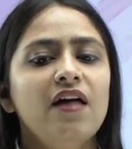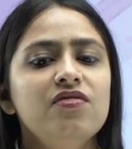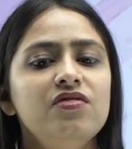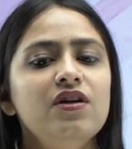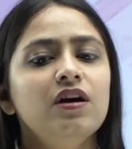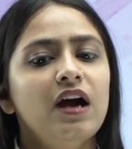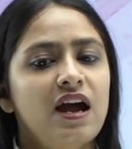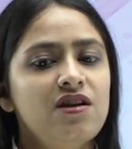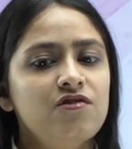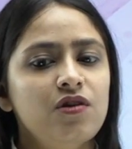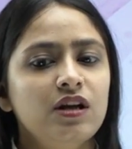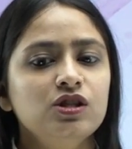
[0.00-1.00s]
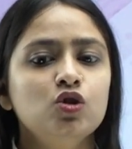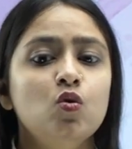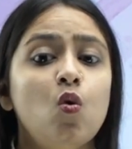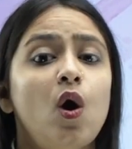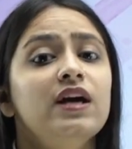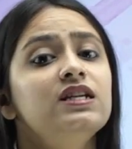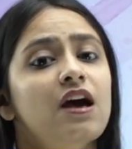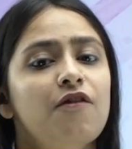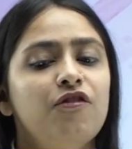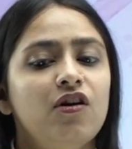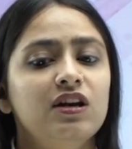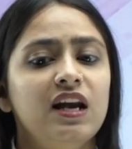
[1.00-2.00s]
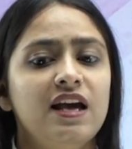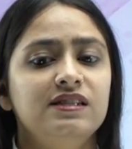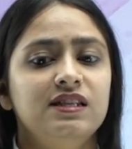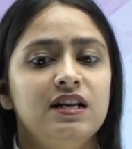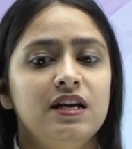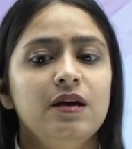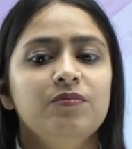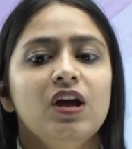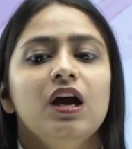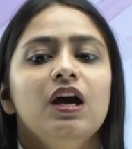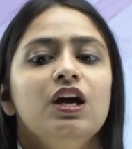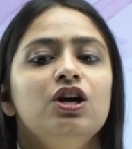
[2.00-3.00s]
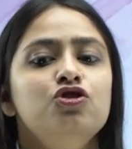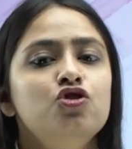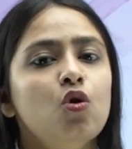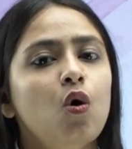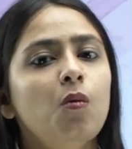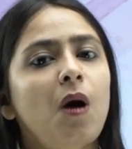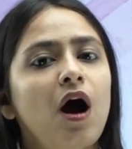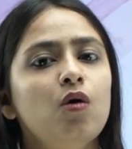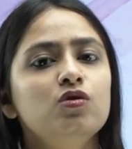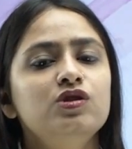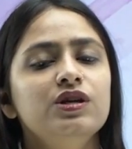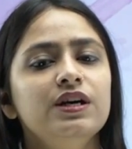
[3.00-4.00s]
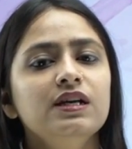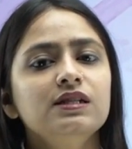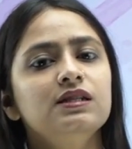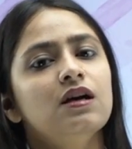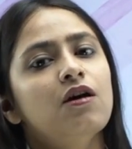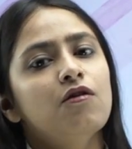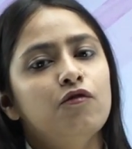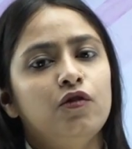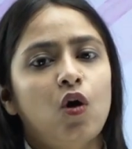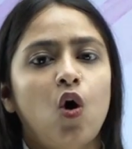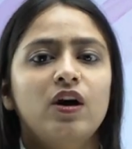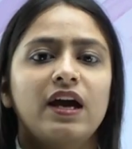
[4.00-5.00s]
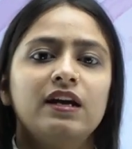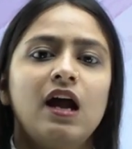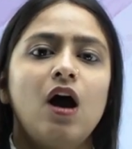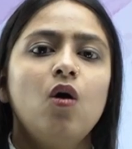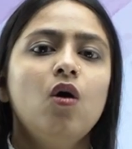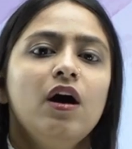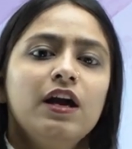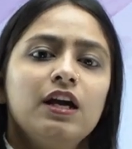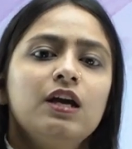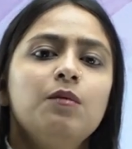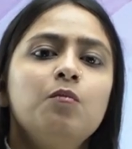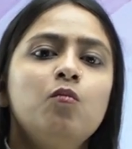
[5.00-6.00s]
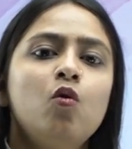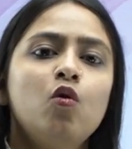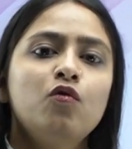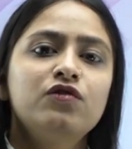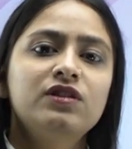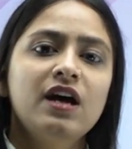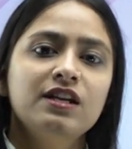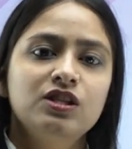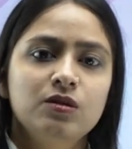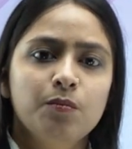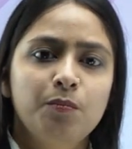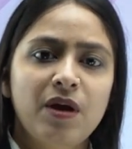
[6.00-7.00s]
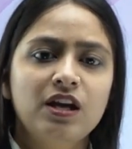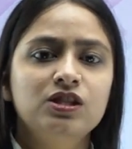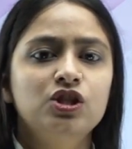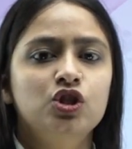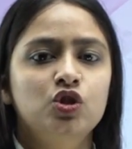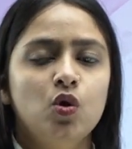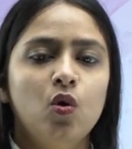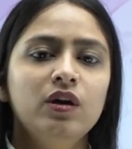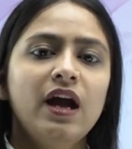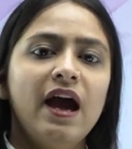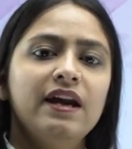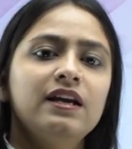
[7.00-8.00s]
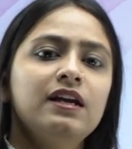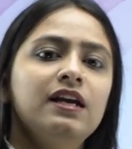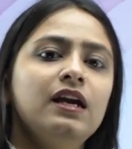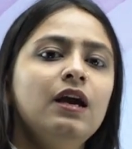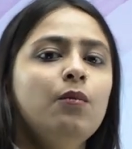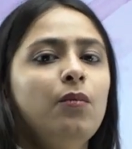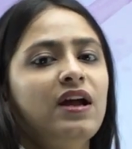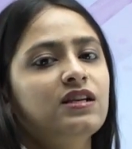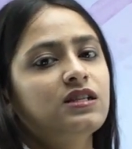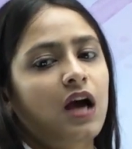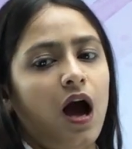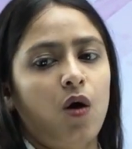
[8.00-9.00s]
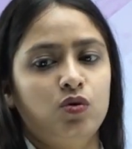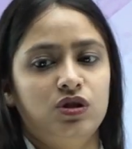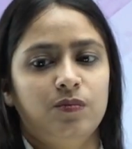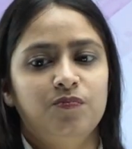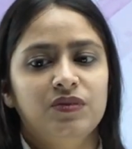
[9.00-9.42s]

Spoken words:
at the entrance quite effortlessly, he drove out his flock, and now he moved that big stone and he went out.